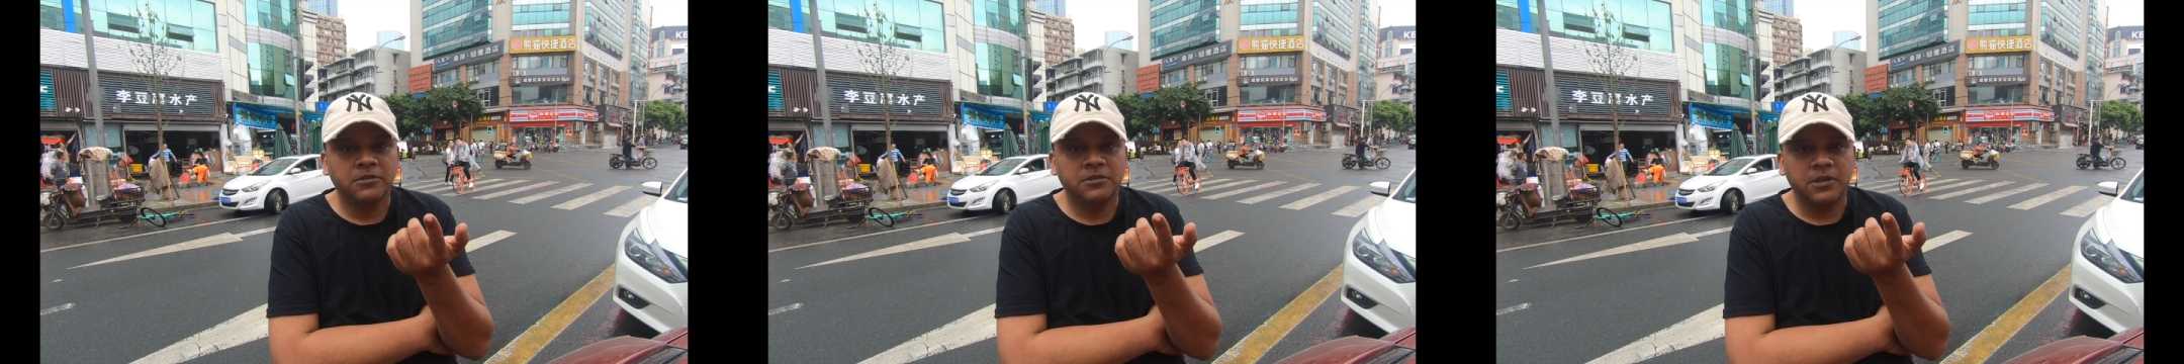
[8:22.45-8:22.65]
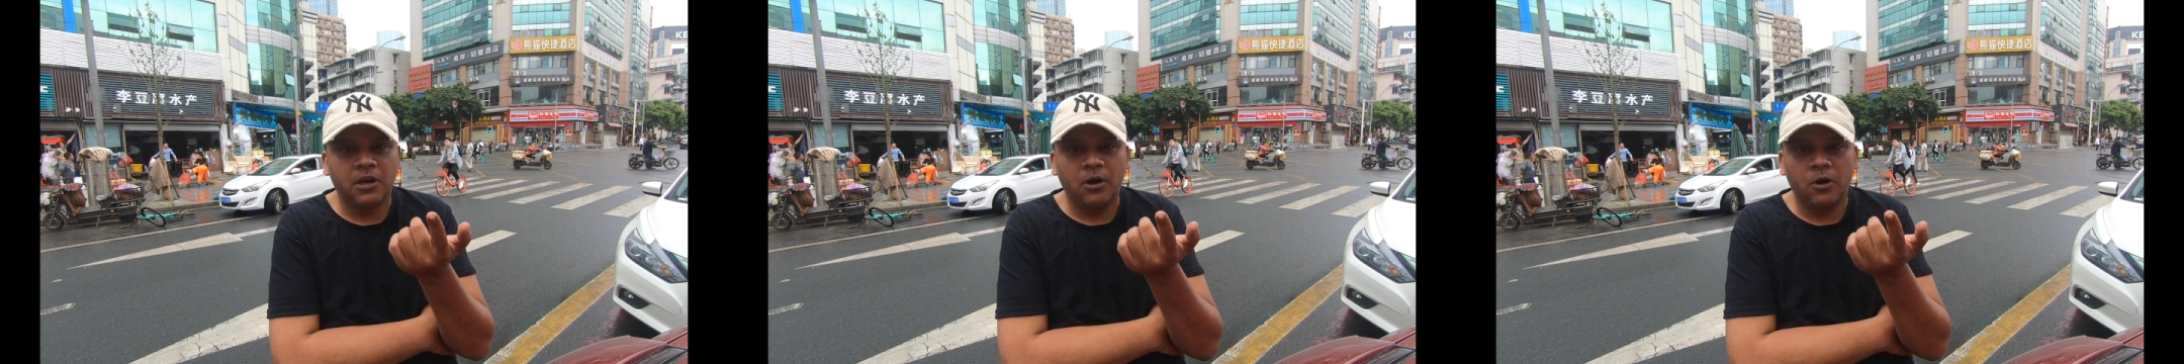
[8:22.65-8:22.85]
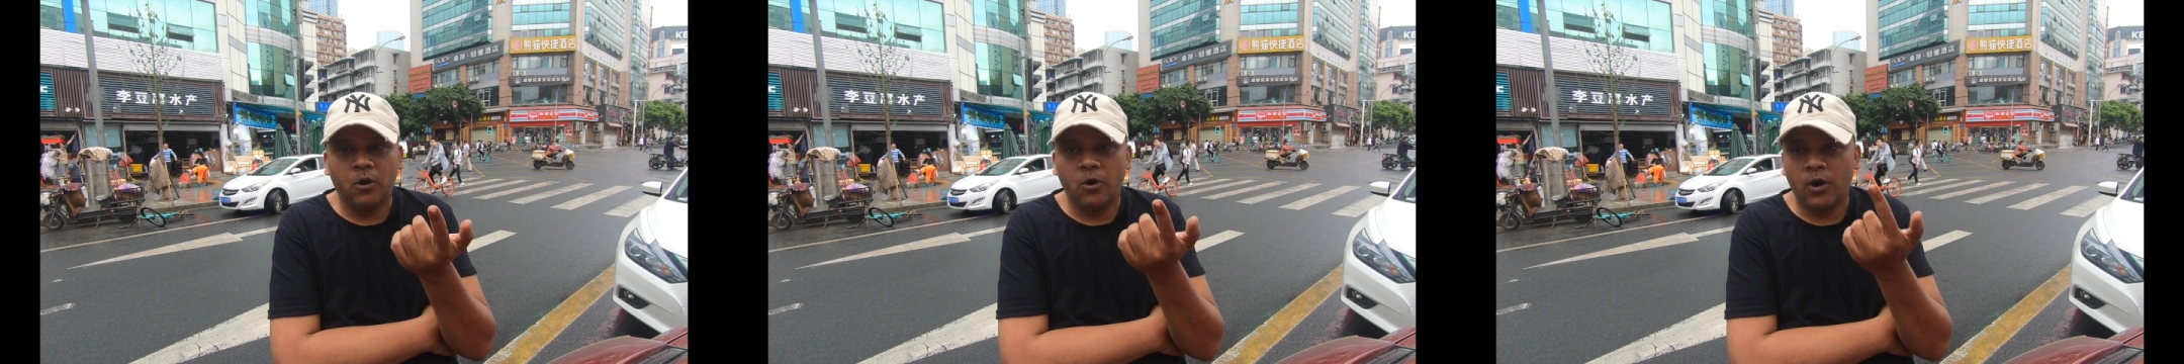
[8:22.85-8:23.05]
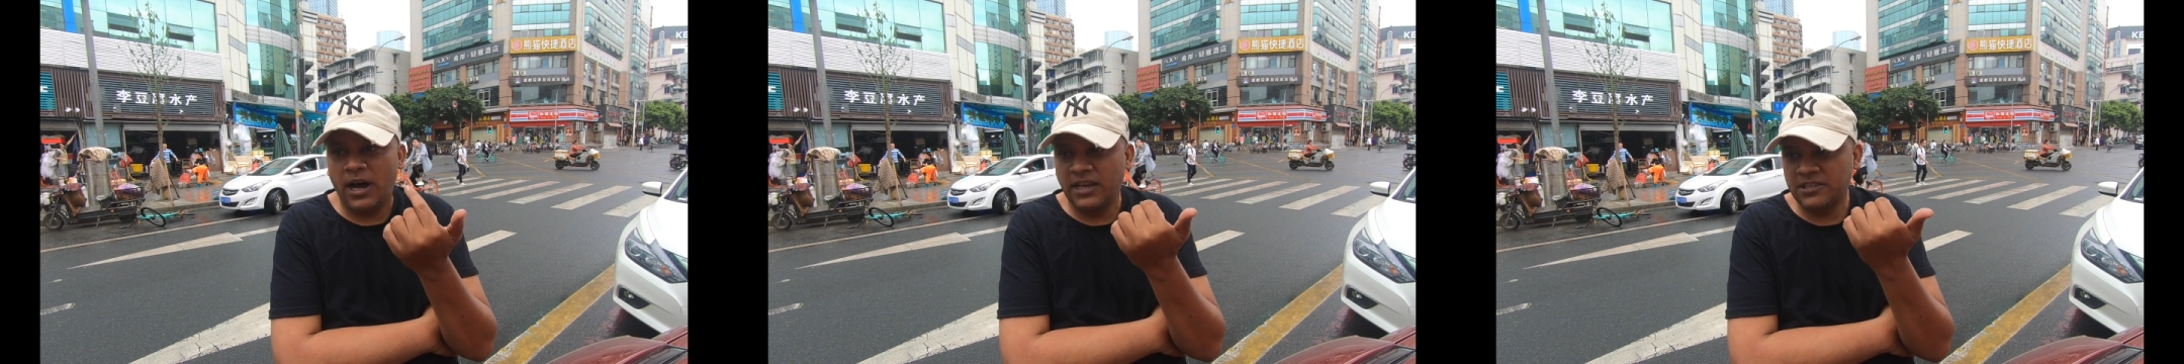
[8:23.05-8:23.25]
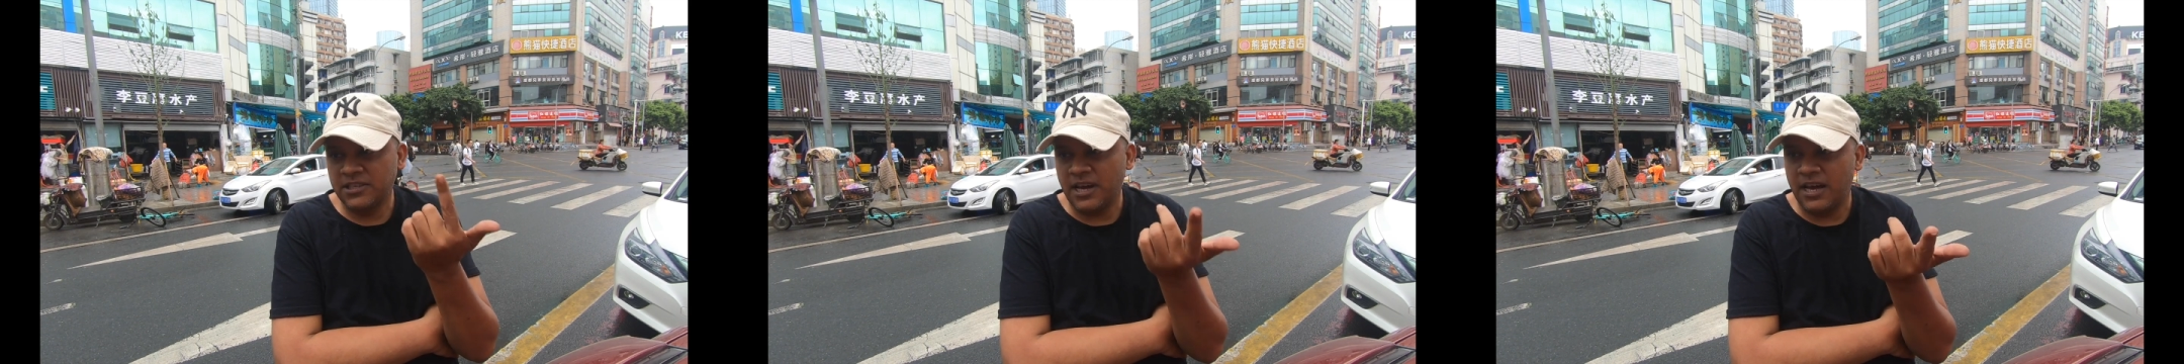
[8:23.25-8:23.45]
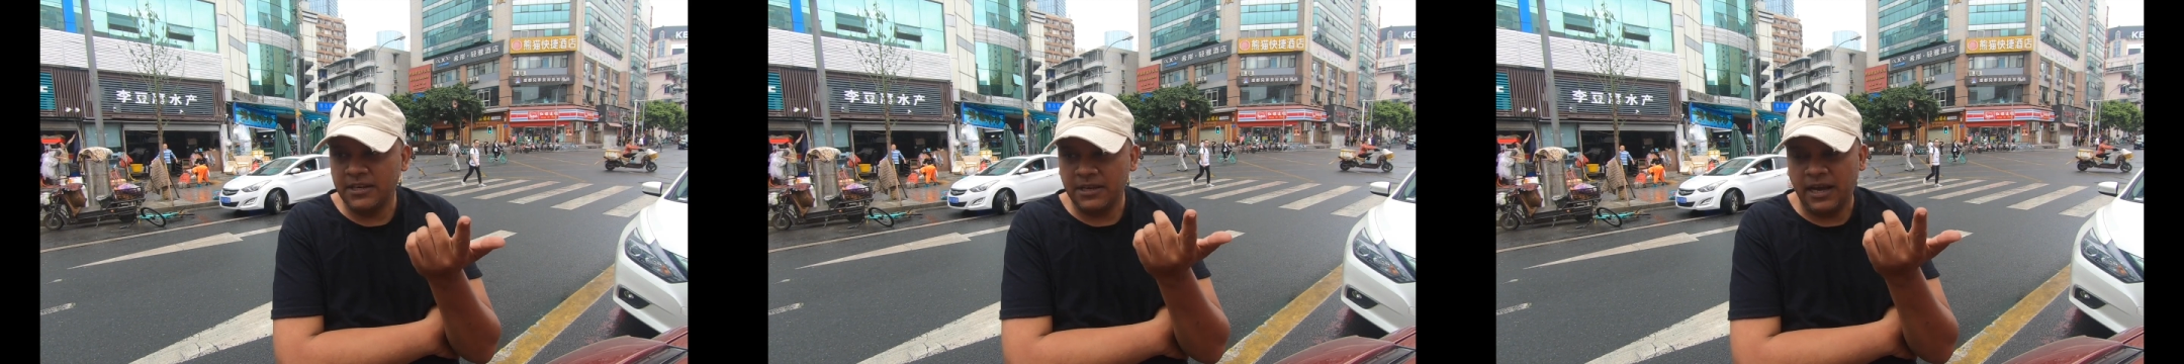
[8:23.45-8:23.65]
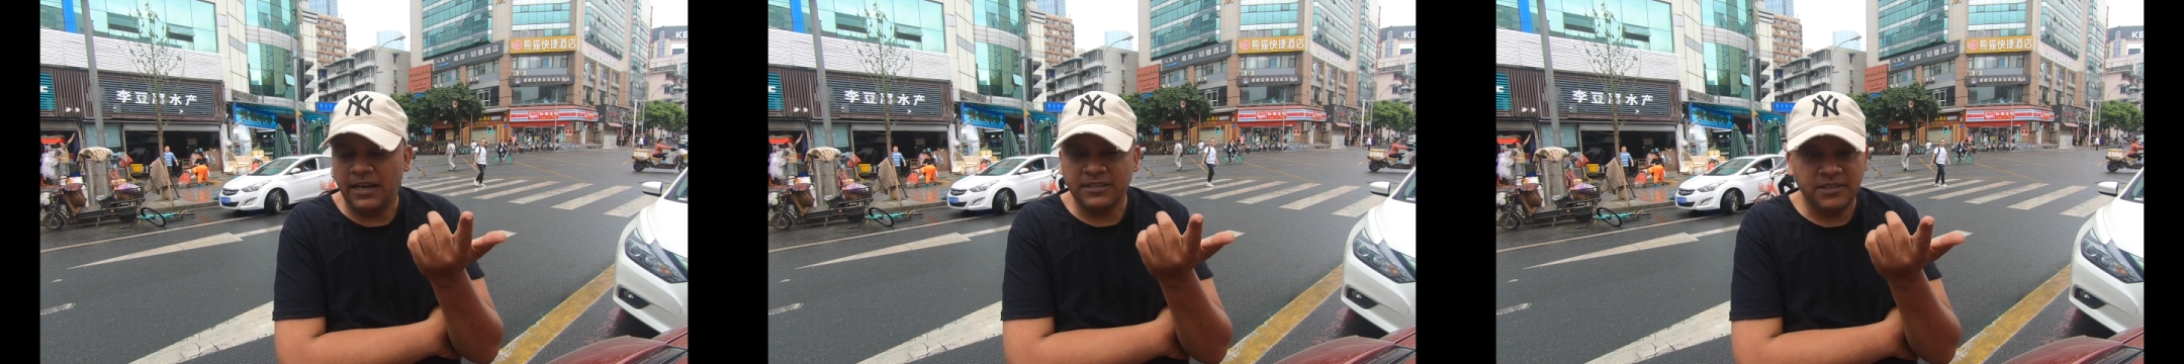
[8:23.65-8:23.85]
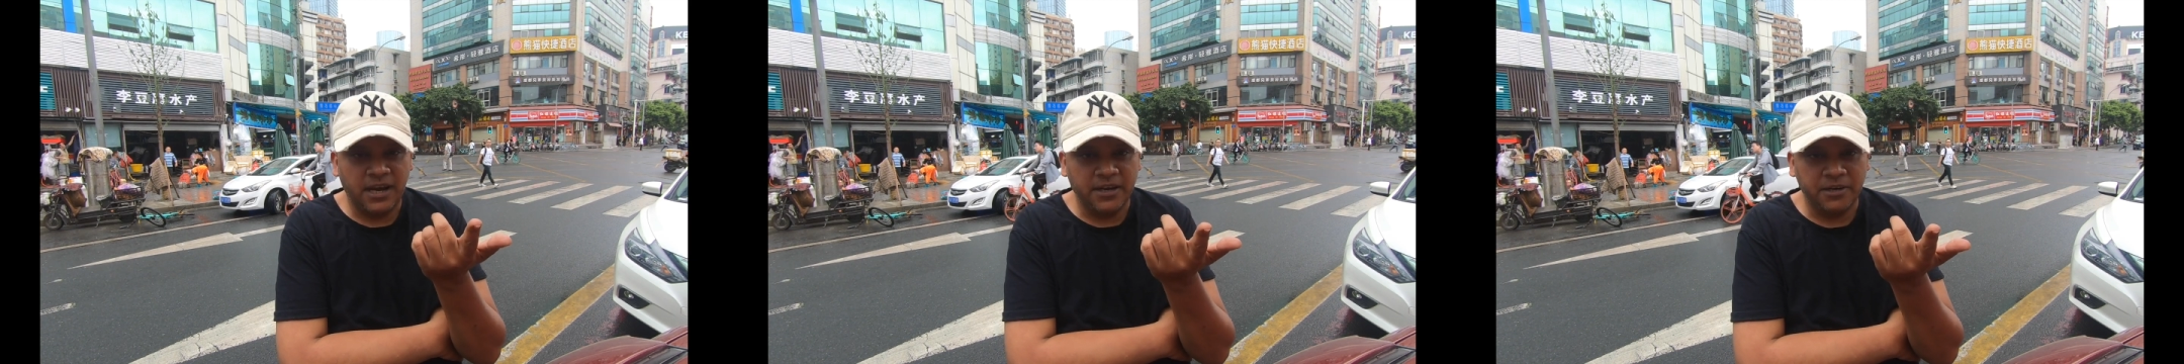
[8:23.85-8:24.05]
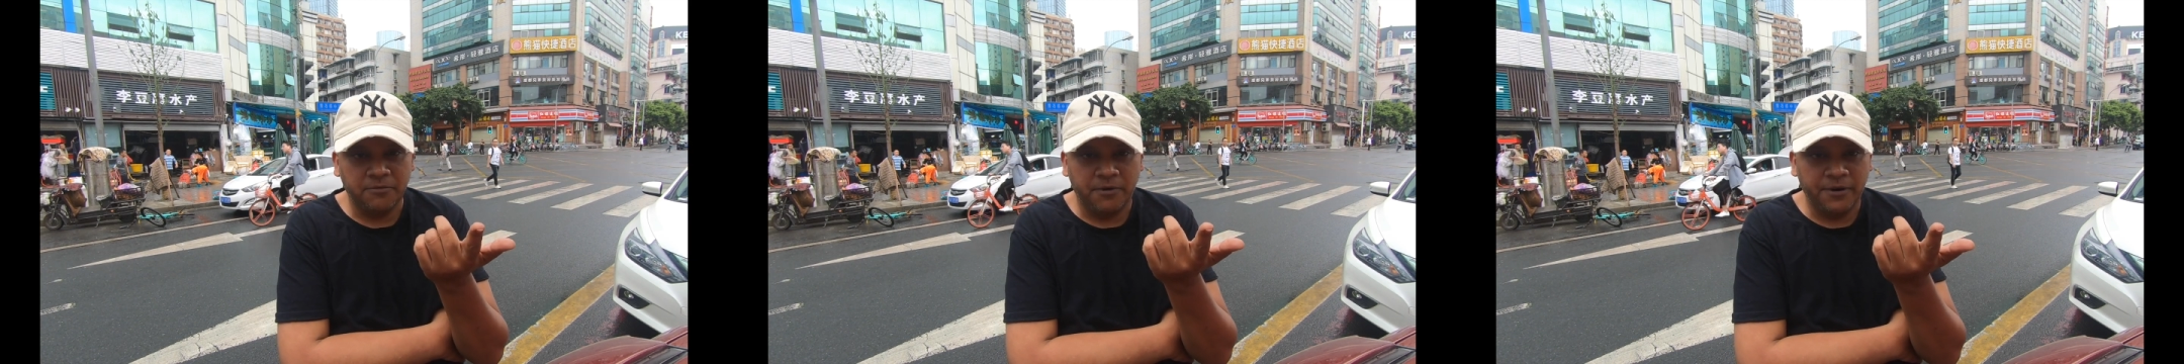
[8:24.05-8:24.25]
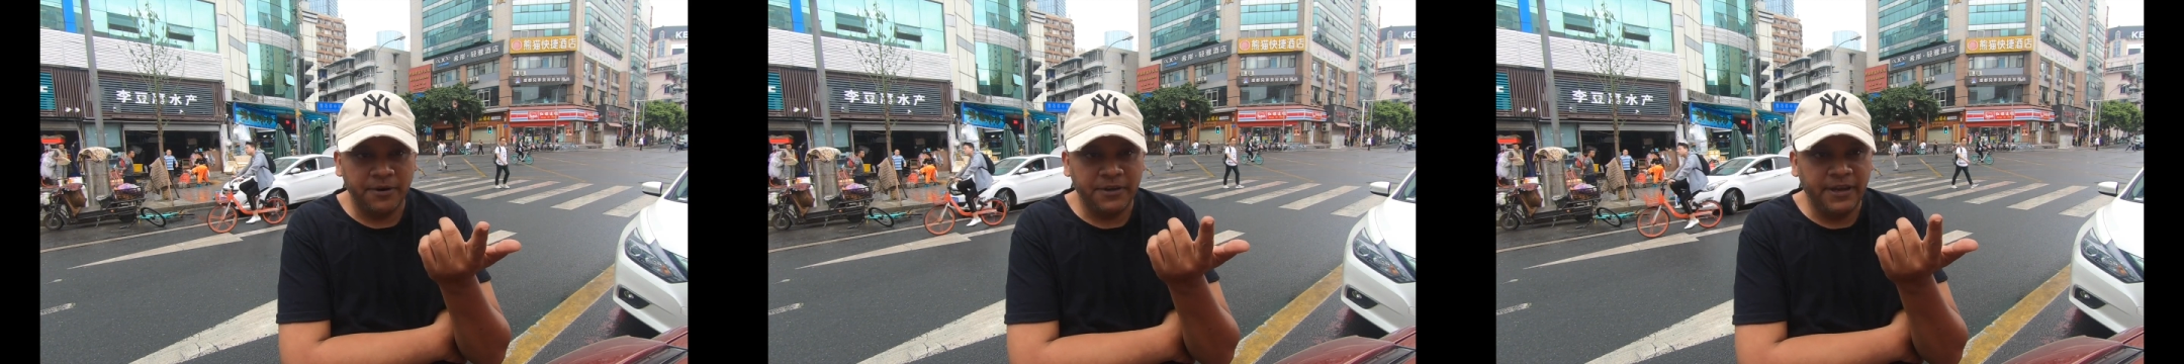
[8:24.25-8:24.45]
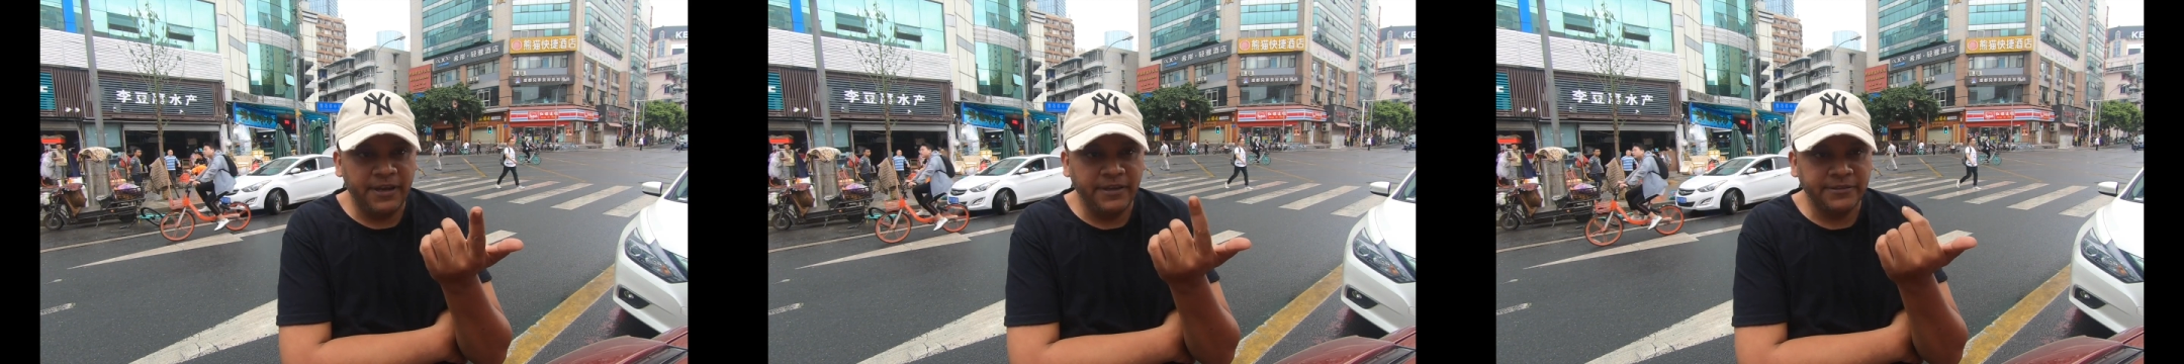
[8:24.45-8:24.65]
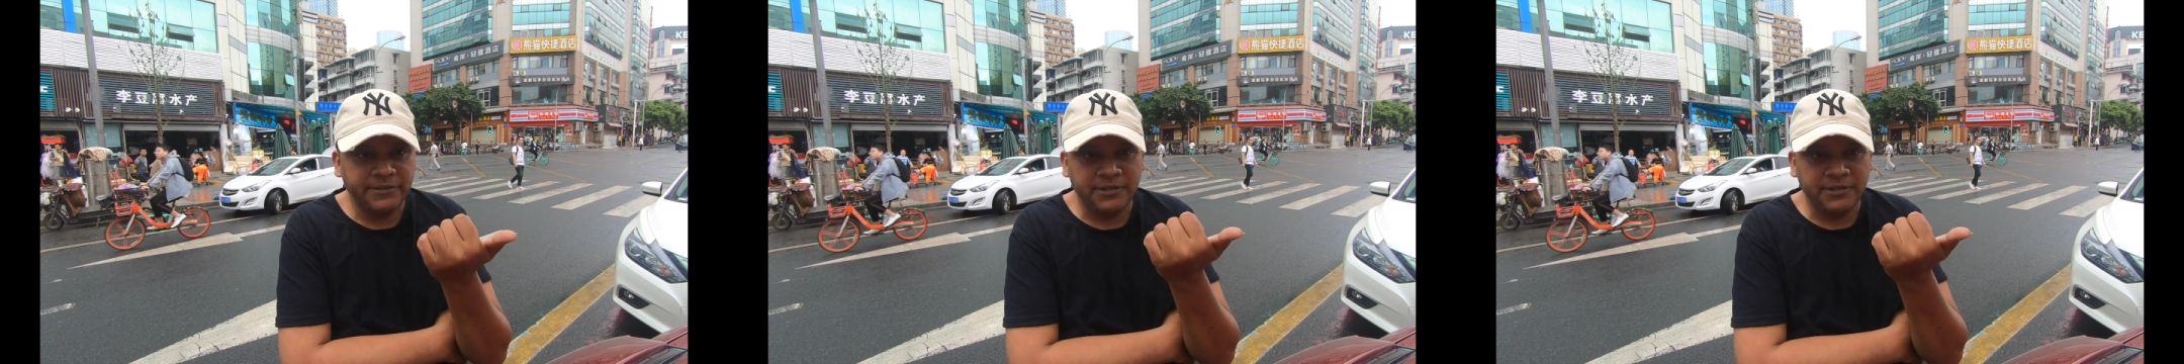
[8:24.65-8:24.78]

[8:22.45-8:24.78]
So I started working,